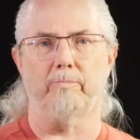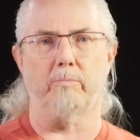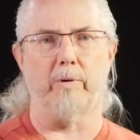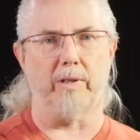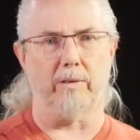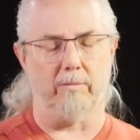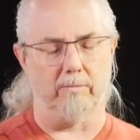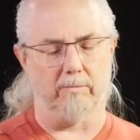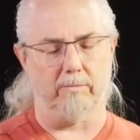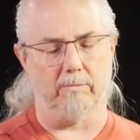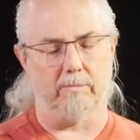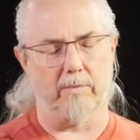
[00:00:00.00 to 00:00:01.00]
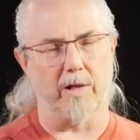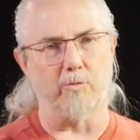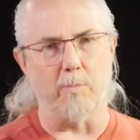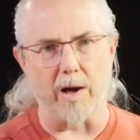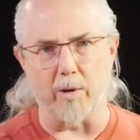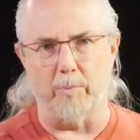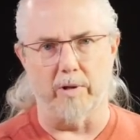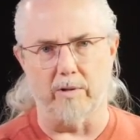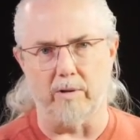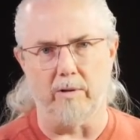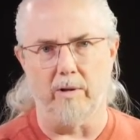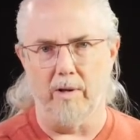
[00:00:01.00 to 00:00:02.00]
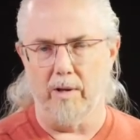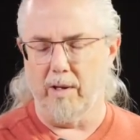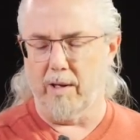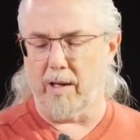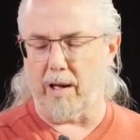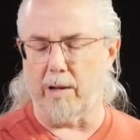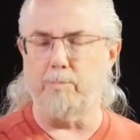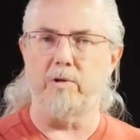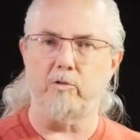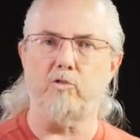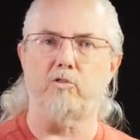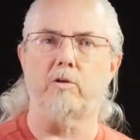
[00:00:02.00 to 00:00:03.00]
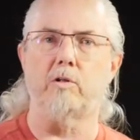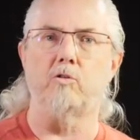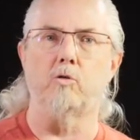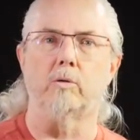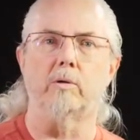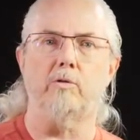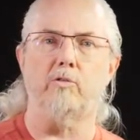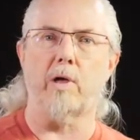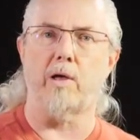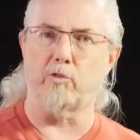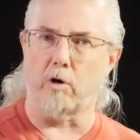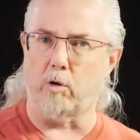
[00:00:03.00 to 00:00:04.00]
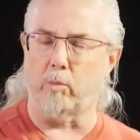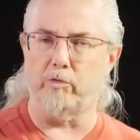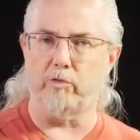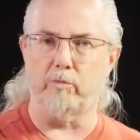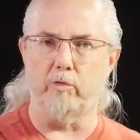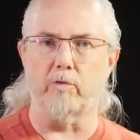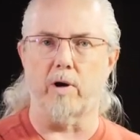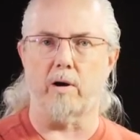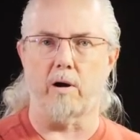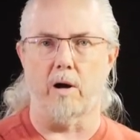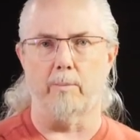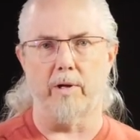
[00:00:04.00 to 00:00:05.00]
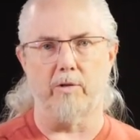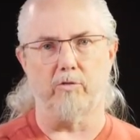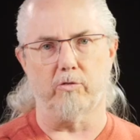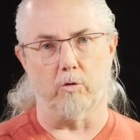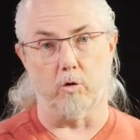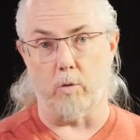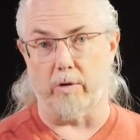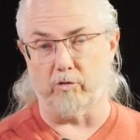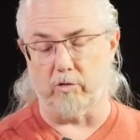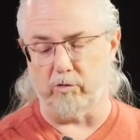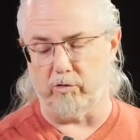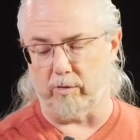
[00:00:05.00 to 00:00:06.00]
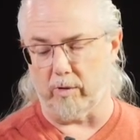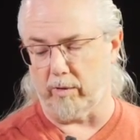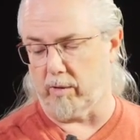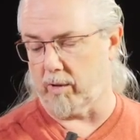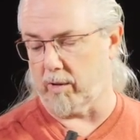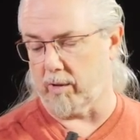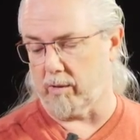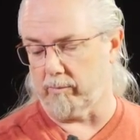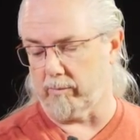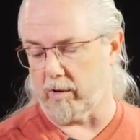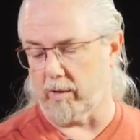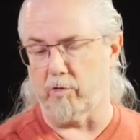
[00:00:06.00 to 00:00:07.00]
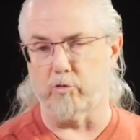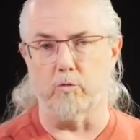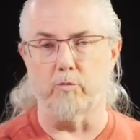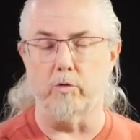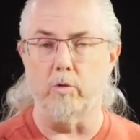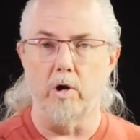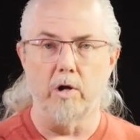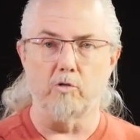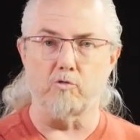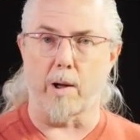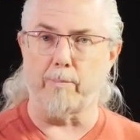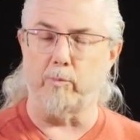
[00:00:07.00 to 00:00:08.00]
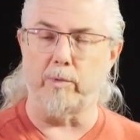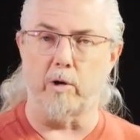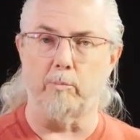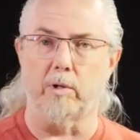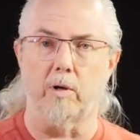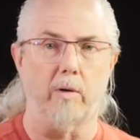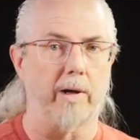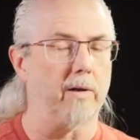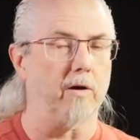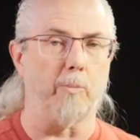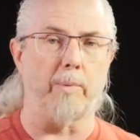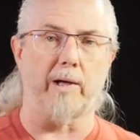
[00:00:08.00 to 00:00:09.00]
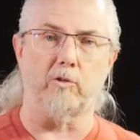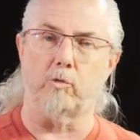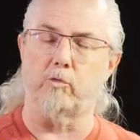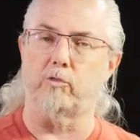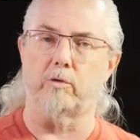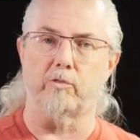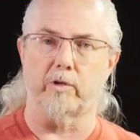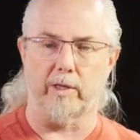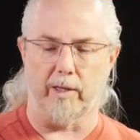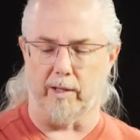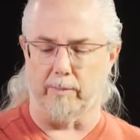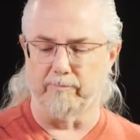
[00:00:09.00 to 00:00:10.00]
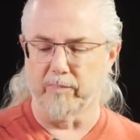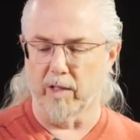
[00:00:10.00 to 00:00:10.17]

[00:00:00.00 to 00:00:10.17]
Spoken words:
but that's my opinion. I'd be interested in yours. As always, if you've got comments or questions on this review, drop them down below and I'll get back to you as soon as I can.